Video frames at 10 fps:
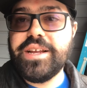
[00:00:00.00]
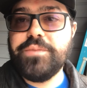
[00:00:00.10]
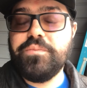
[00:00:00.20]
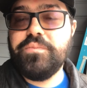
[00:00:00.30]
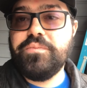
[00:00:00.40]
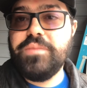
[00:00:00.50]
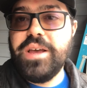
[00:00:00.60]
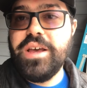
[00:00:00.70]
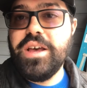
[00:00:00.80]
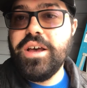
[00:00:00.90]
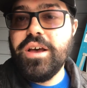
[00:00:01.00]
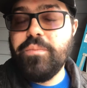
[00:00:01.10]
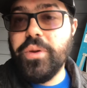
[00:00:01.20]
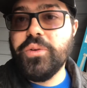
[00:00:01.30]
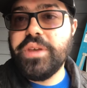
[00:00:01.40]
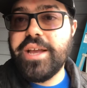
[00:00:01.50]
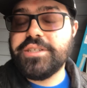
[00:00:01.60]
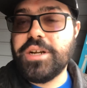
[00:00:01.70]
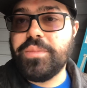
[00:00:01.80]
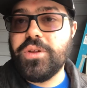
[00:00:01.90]
I build the
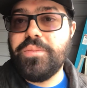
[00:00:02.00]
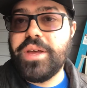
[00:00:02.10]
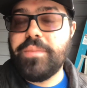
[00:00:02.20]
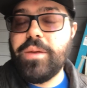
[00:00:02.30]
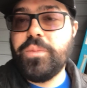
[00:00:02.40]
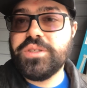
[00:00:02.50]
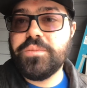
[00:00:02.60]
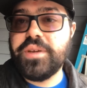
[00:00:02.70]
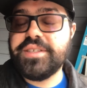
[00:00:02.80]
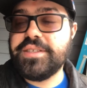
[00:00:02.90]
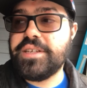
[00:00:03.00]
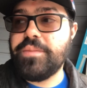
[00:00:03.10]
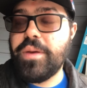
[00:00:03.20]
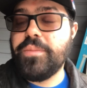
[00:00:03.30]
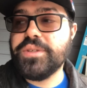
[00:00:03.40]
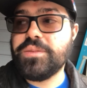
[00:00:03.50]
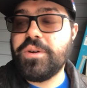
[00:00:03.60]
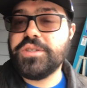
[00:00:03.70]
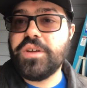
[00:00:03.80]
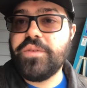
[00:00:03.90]
engine up a little bit, maybe put some pistons in it, maybe put some more
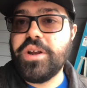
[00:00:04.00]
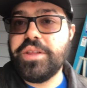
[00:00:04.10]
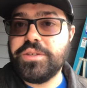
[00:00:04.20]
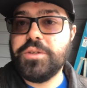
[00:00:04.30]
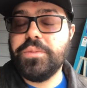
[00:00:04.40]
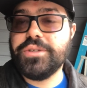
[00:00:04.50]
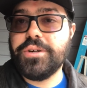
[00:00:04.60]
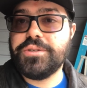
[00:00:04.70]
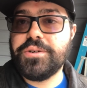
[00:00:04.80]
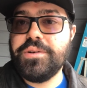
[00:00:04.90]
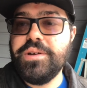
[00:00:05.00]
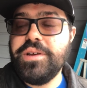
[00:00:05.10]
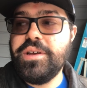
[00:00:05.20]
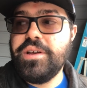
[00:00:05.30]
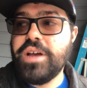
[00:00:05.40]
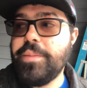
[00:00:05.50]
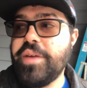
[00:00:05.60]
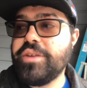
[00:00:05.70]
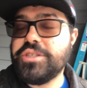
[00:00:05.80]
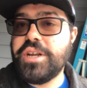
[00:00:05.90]
stuff on it, and the supercharger? I'm not
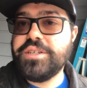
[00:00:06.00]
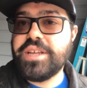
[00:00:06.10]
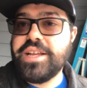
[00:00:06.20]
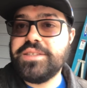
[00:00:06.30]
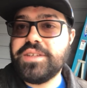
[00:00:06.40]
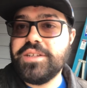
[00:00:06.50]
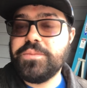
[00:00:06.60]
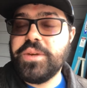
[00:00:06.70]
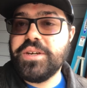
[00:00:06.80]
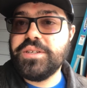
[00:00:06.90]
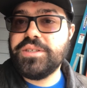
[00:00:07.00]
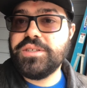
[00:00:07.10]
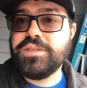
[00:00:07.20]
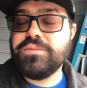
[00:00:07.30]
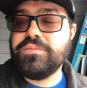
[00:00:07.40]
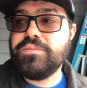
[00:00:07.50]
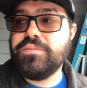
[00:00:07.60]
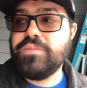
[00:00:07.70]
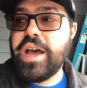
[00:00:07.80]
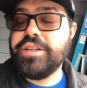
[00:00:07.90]
even going to change the head studs because
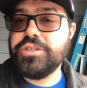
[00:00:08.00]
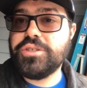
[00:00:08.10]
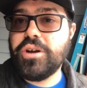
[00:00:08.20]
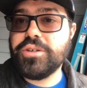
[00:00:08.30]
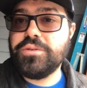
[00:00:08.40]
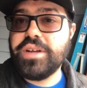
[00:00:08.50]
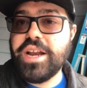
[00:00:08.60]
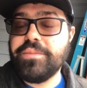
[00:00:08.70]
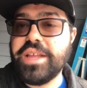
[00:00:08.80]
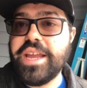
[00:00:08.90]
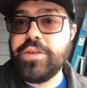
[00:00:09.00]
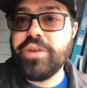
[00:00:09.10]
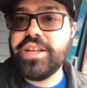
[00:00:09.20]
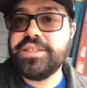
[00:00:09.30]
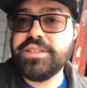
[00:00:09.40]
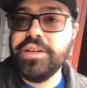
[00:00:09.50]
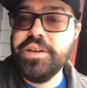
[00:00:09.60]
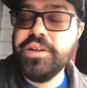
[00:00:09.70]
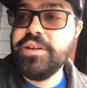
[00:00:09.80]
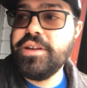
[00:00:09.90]
I just talked to a guy named Lanny Ritz.
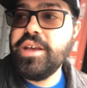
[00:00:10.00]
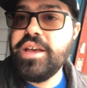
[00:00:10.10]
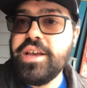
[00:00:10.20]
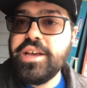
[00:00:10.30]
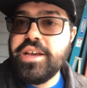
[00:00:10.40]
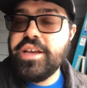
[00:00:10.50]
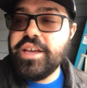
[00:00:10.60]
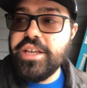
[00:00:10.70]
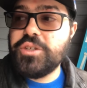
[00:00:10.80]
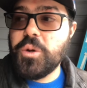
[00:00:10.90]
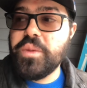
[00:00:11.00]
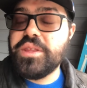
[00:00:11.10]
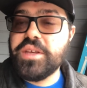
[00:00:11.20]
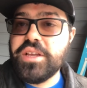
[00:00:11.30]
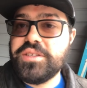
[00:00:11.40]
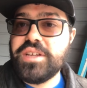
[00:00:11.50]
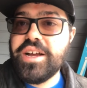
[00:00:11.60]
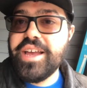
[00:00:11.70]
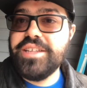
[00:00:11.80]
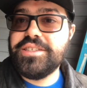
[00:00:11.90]
He told me the stock
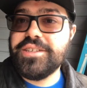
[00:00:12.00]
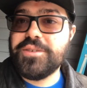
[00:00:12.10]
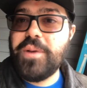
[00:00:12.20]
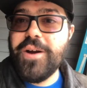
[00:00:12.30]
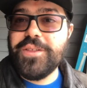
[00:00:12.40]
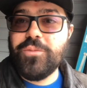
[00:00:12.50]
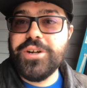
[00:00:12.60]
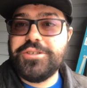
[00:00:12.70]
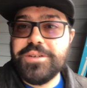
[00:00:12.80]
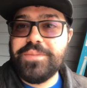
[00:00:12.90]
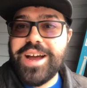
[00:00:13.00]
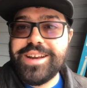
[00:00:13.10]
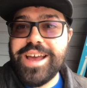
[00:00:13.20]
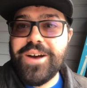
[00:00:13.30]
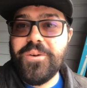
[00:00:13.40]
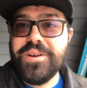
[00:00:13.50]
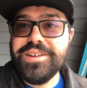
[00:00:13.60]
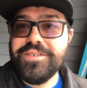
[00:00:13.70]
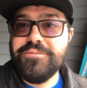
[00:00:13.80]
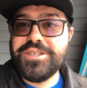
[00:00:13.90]
head studs are better than what you can buy now,
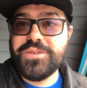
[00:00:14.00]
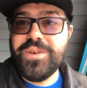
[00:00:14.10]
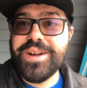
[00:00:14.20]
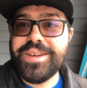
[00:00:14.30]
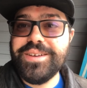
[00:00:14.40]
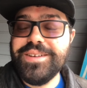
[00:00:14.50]
which is funny.